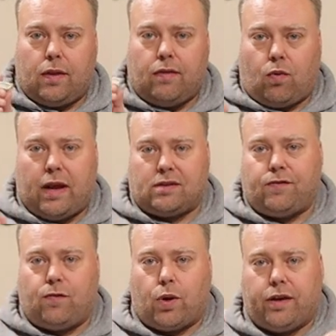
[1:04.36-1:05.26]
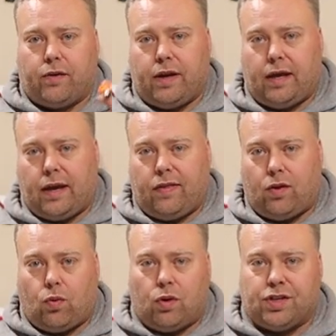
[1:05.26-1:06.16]
The white's 40 degree and
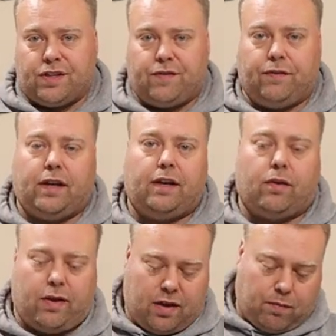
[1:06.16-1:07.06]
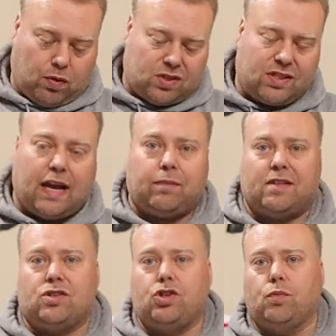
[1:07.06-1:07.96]
the orange is 15 degree. They're both stamped
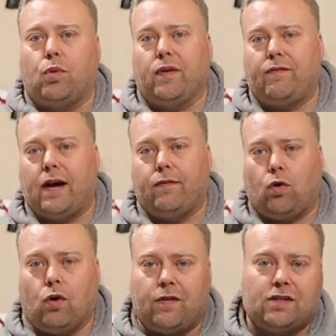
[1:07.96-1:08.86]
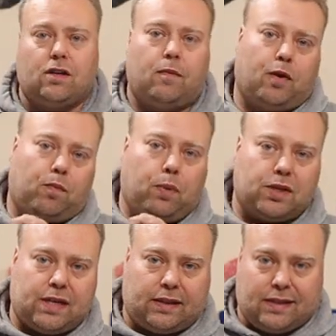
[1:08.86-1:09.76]
as a 2.5 orifice, so they'll both
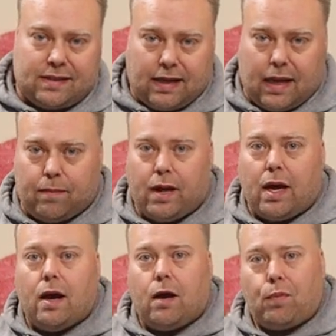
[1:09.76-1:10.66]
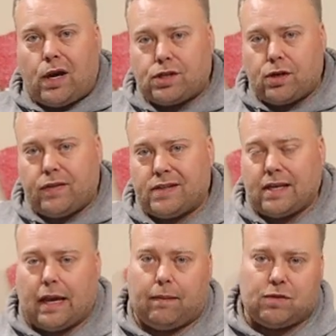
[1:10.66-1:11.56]
push out the same pressure and the
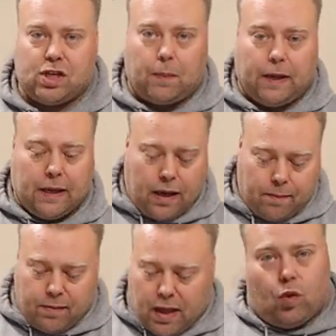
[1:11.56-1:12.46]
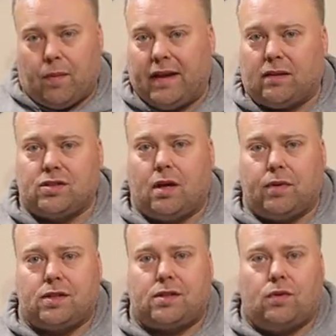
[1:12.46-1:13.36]
same GPM. Will it make those
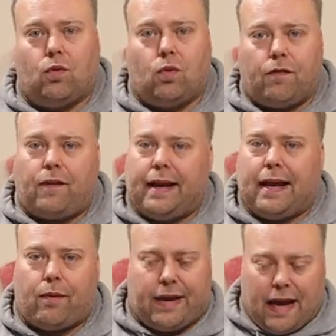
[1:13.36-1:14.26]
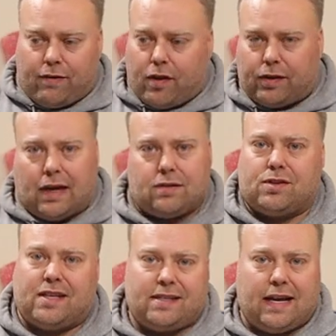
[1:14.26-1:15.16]
numbers? We'll find out. We have all the
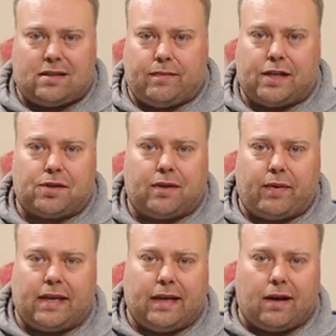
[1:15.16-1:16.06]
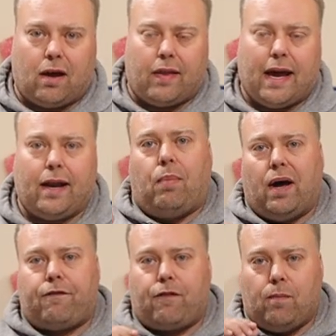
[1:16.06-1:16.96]
nozzles to test to make sure that we can get all that.
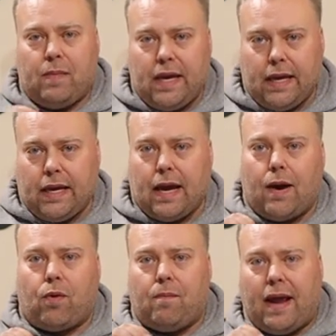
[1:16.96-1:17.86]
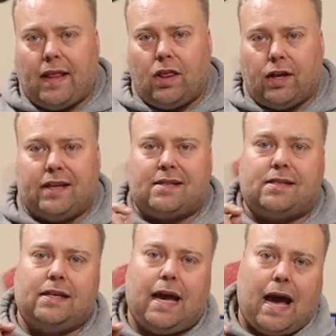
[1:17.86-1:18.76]
But for me, we're mainly looking to
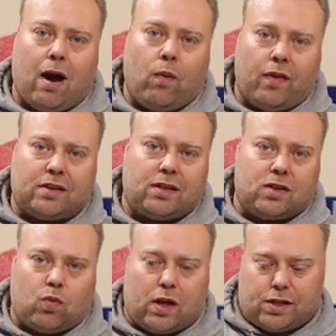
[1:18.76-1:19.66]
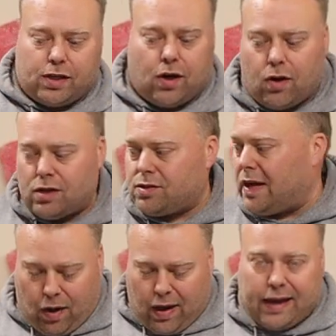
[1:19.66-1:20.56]
see how well this does washing cars.
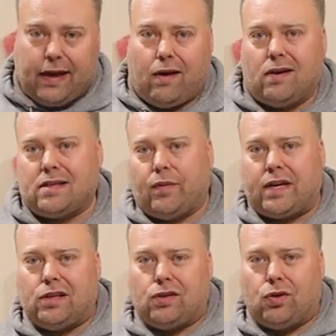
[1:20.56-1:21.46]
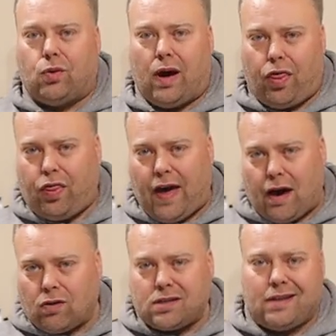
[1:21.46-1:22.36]
All I care is that we can do
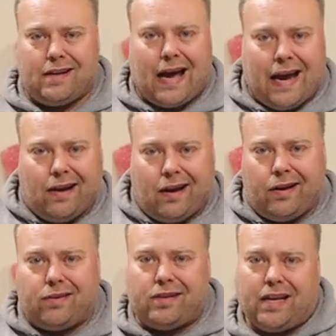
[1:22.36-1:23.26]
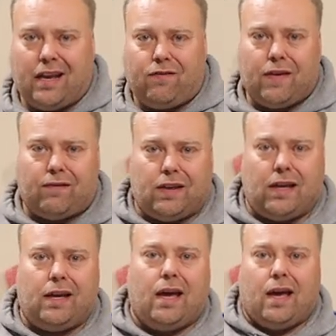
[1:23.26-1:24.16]
1,900,
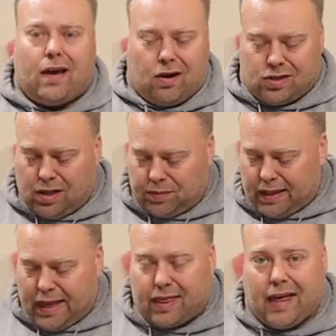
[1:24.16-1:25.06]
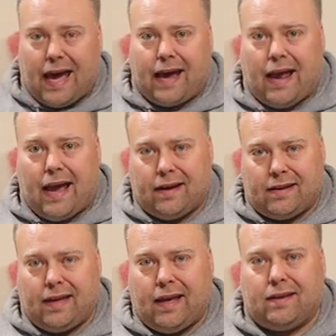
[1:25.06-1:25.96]
1,050, or something like that
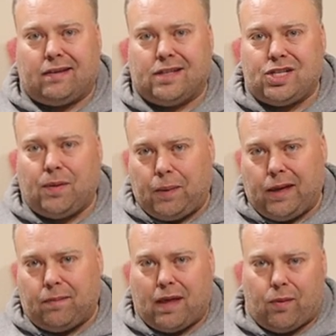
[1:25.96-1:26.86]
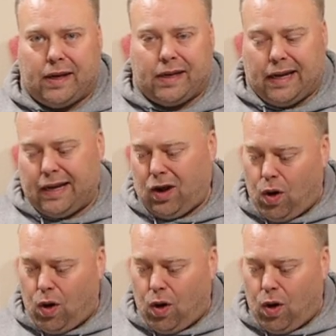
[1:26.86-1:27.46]
and get the GPM that we need.